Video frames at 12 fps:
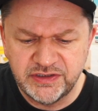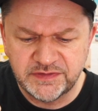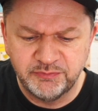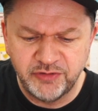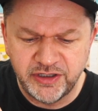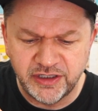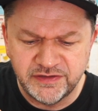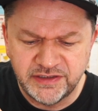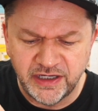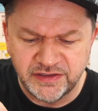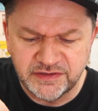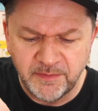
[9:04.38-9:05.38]
just pretty
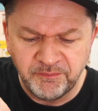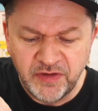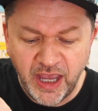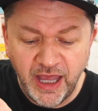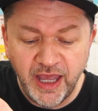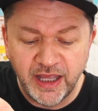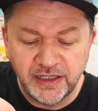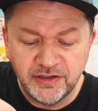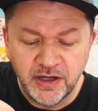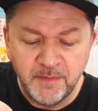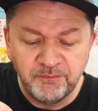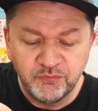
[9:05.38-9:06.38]
intense.
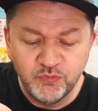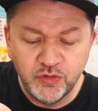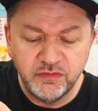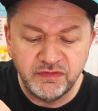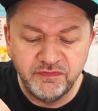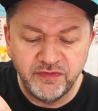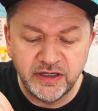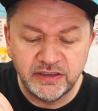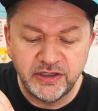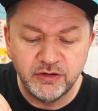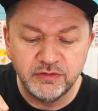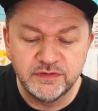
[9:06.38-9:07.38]
And moving
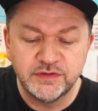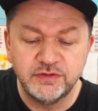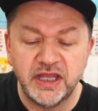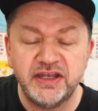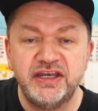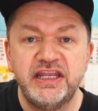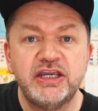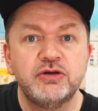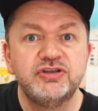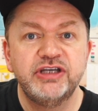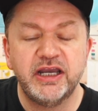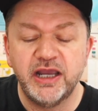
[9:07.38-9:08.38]
finally on to the
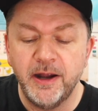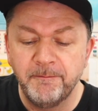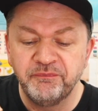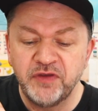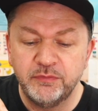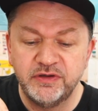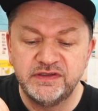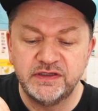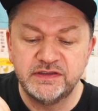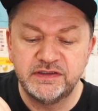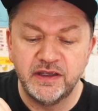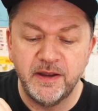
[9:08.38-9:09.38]
nikujaga, which
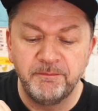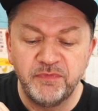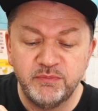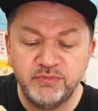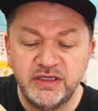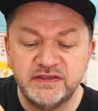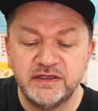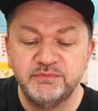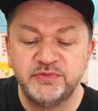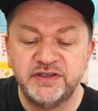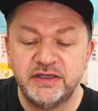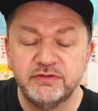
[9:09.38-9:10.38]
is the meat
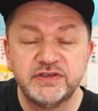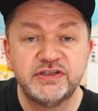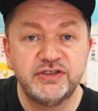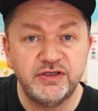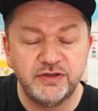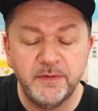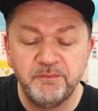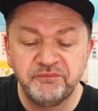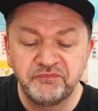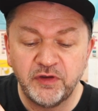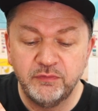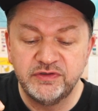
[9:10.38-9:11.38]
and potato stew,
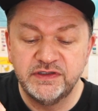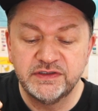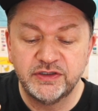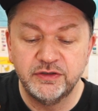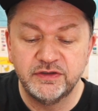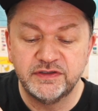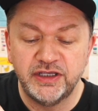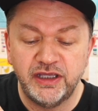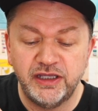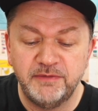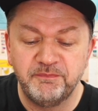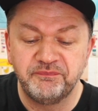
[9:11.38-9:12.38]
which is cooked
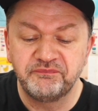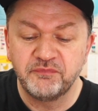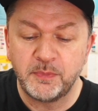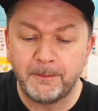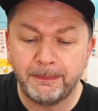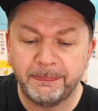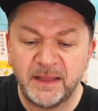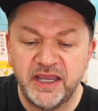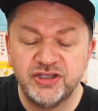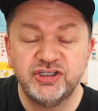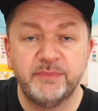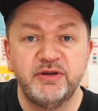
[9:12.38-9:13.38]
in
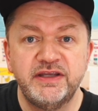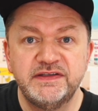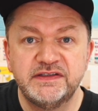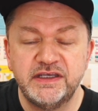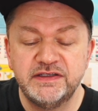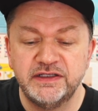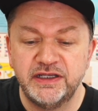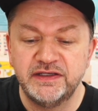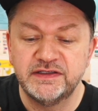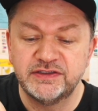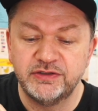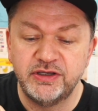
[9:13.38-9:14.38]
Japanese
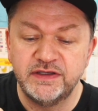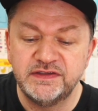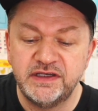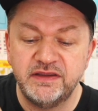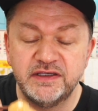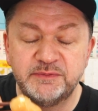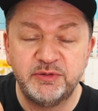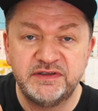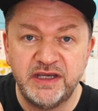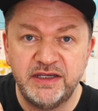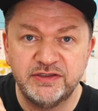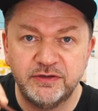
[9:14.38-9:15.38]
seasonings. So you can see this
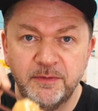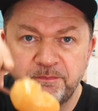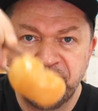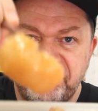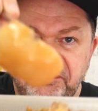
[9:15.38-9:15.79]
potato